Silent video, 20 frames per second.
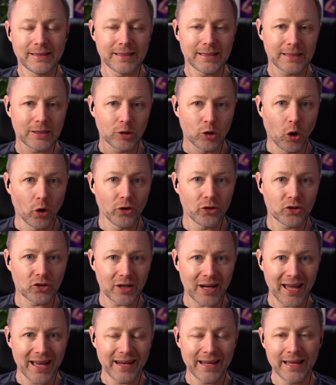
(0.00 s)

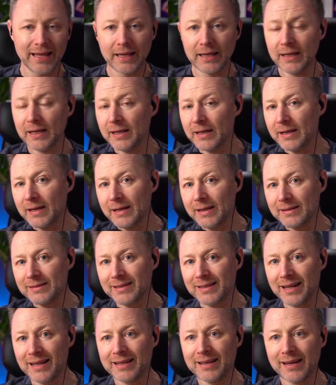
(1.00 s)
Contrary to
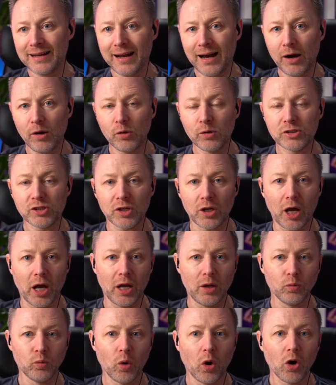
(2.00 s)
the Canals
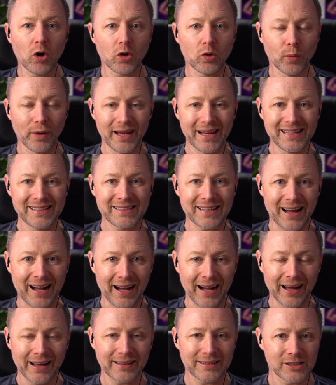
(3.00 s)
and Walkways
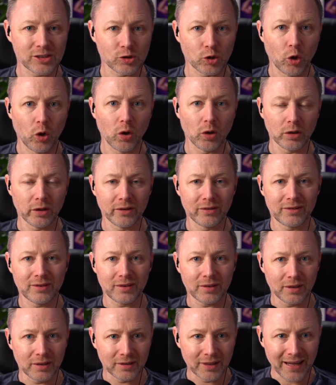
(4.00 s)
Act Scotland
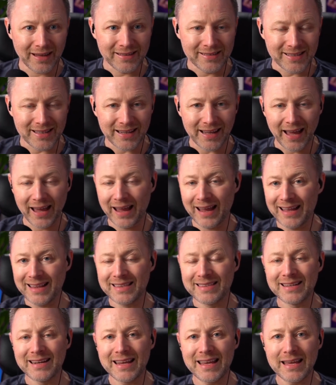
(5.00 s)

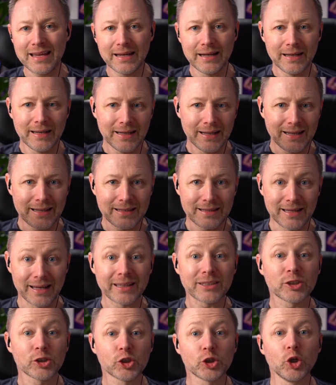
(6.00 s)
1983, there
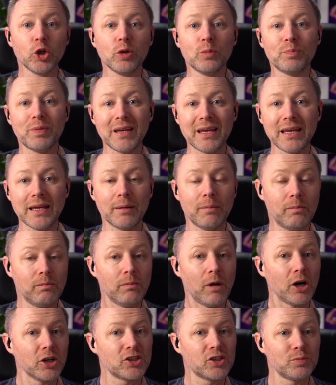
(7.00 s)

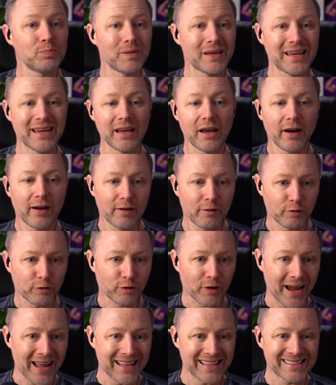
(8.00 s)
must be
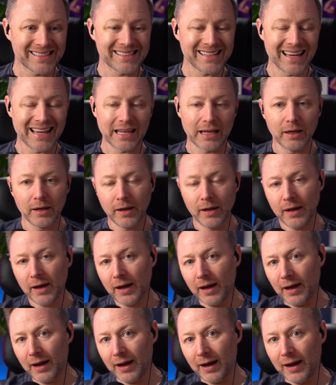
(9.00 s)
fencing
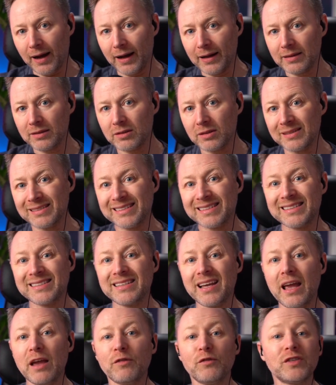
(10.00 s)
and
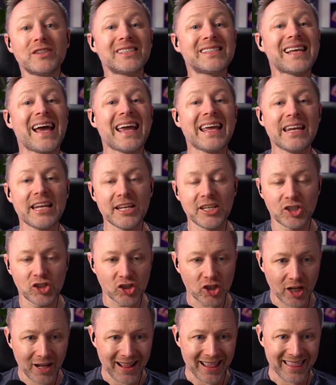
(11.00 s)
safe signage
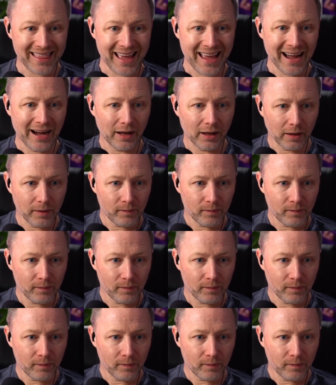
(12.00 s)
there.